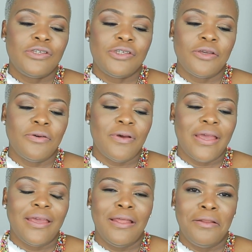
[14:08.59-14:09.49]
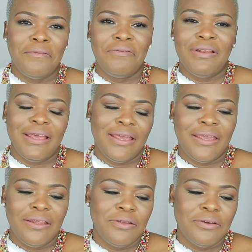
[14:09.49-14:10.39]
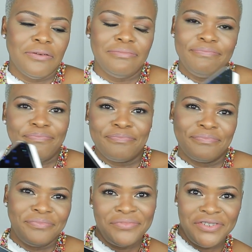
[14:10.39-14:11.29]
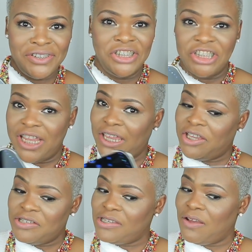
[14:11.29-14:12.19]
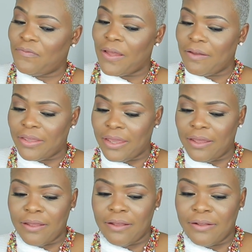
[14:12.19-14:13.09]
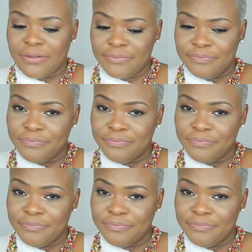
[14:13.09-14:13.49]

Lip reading: So I kind of like, you know, check yourself out, girl.